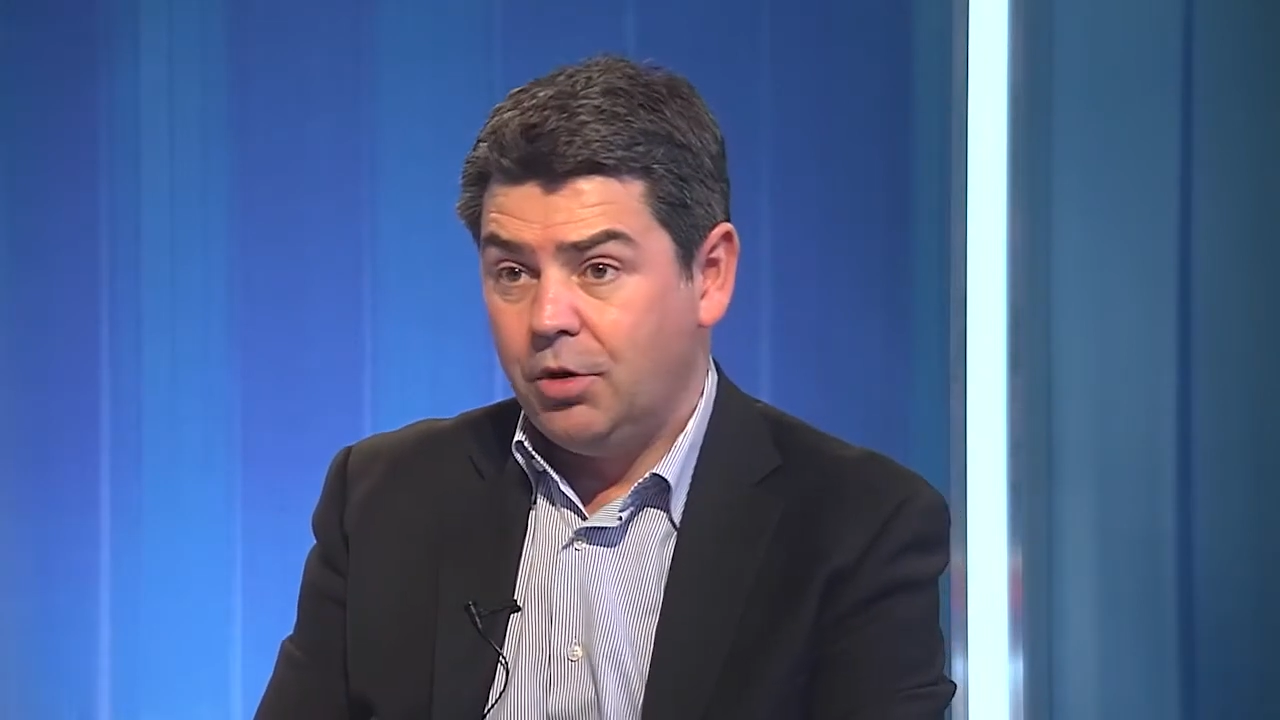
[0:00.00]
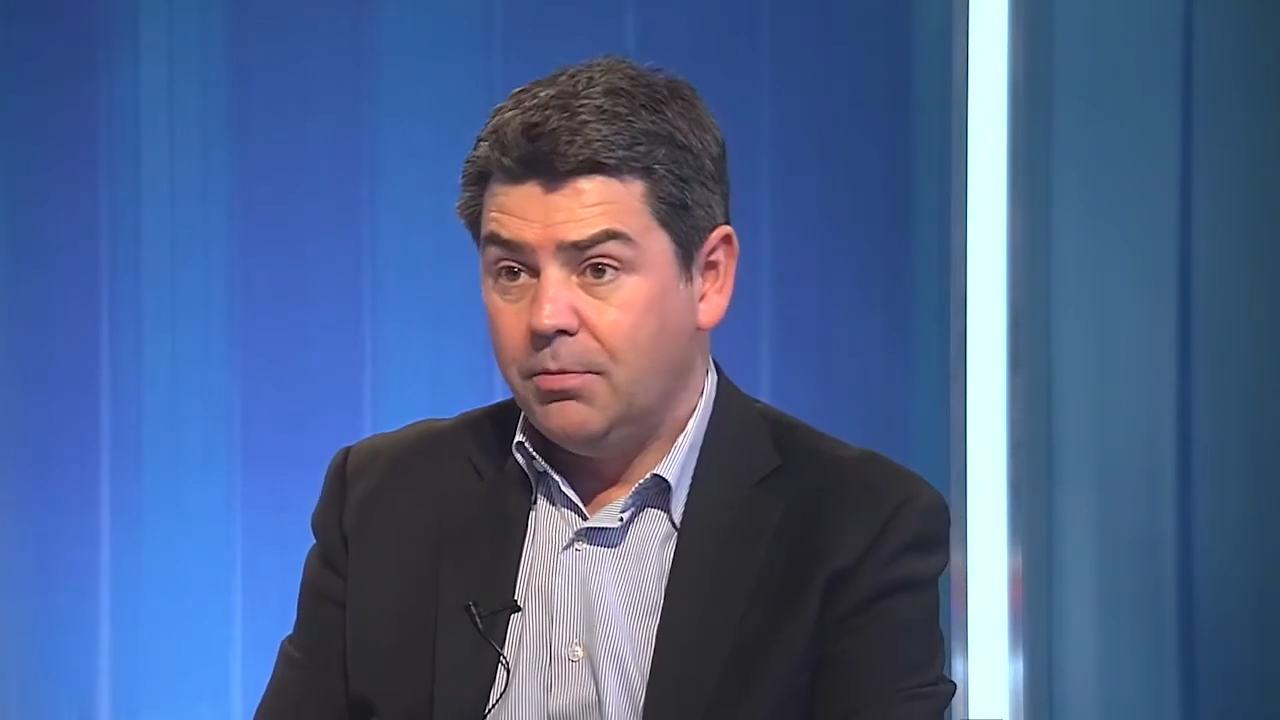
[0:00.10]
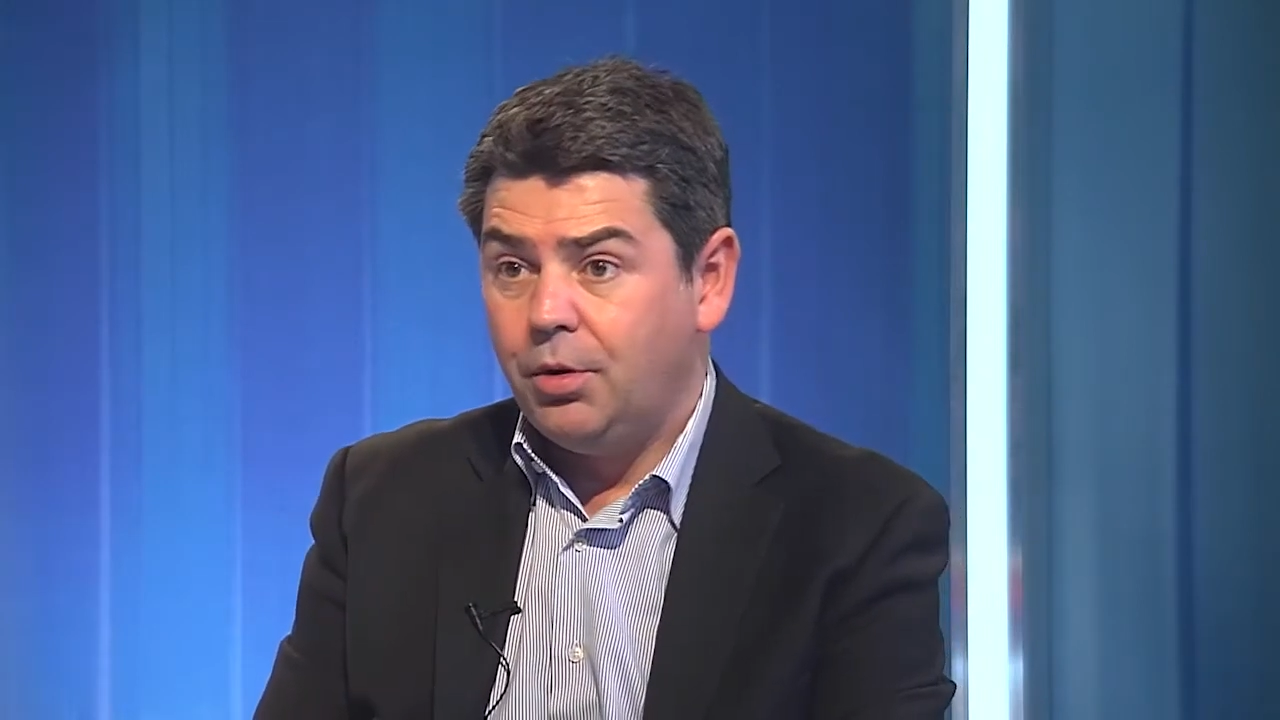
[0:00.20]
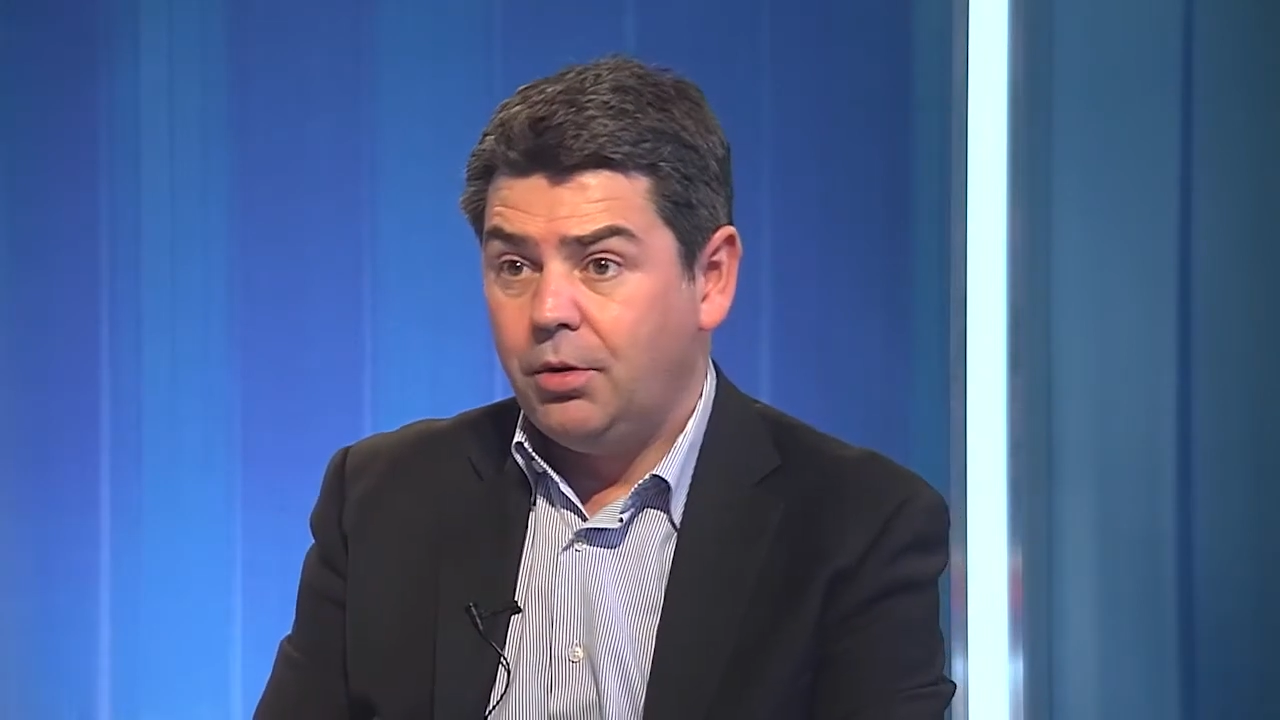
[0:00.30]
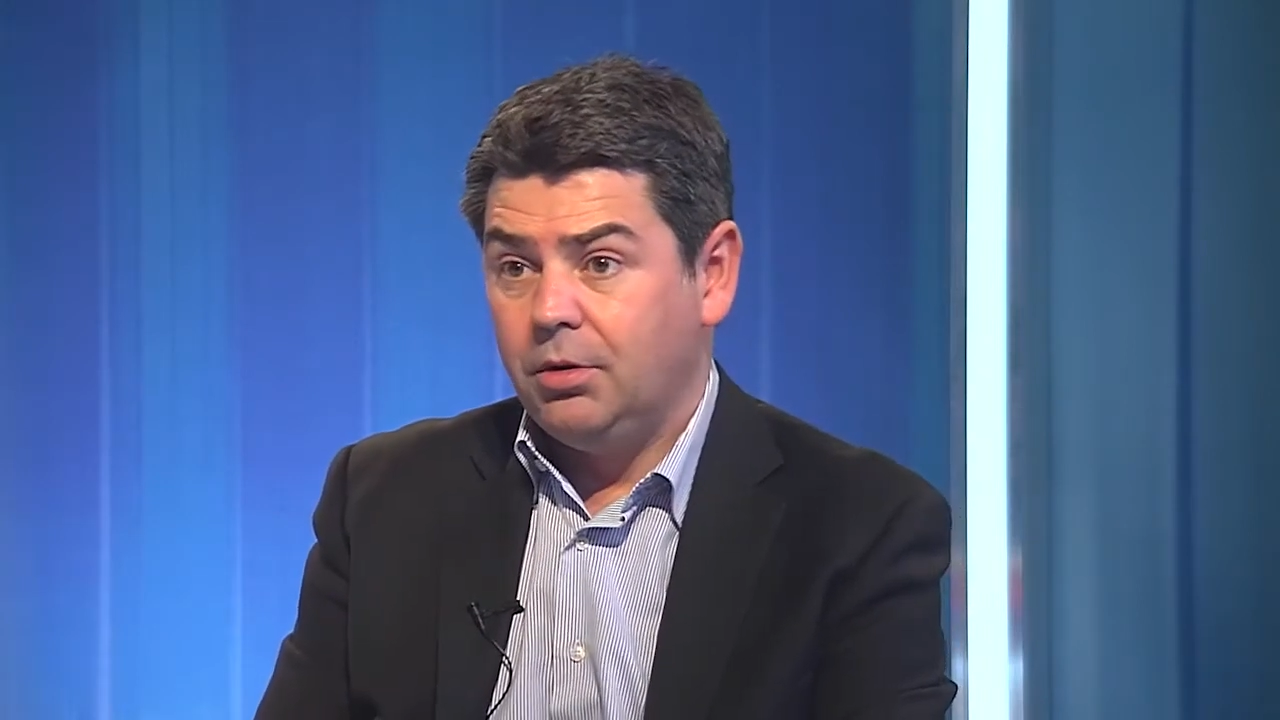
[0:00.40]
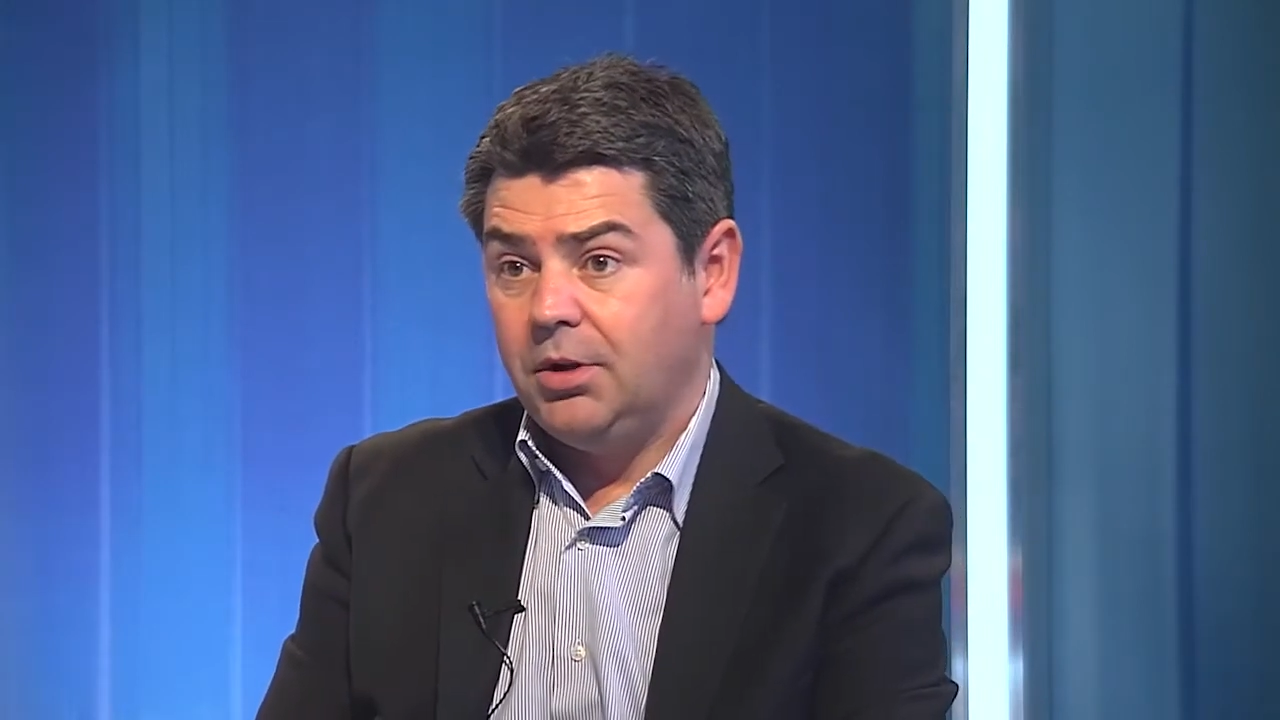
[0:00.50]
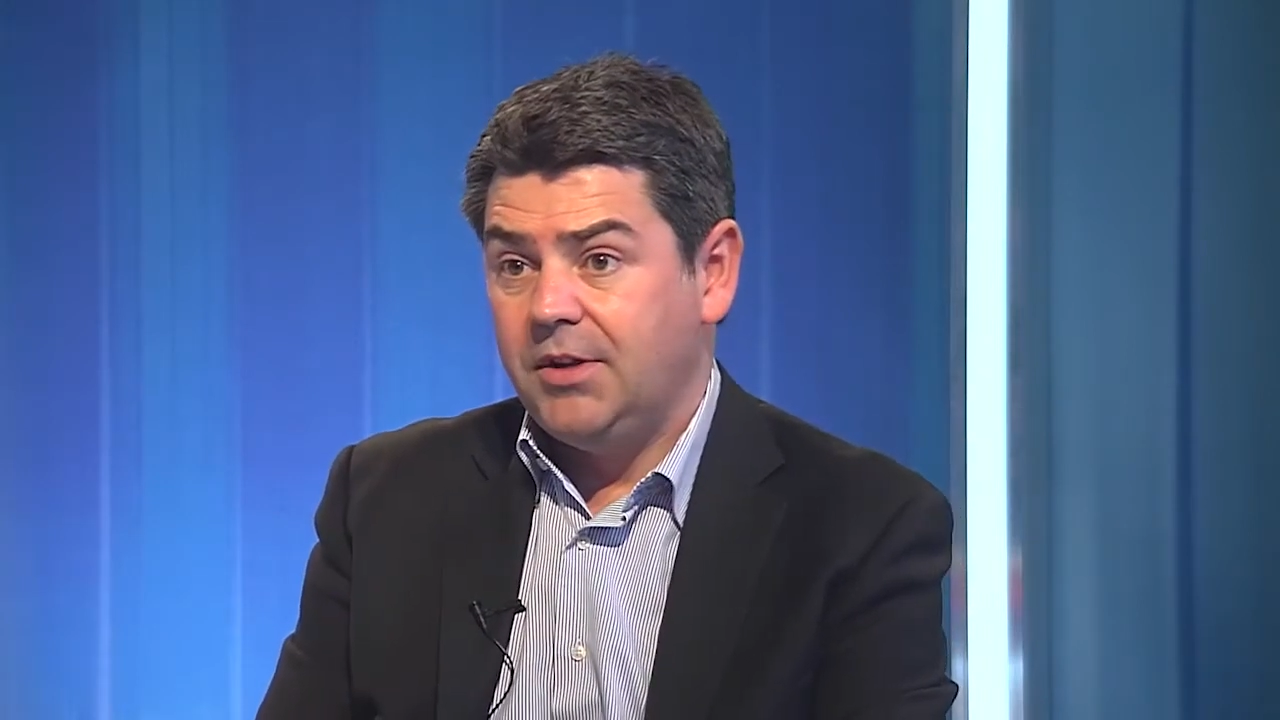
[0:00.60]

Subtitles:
importantly,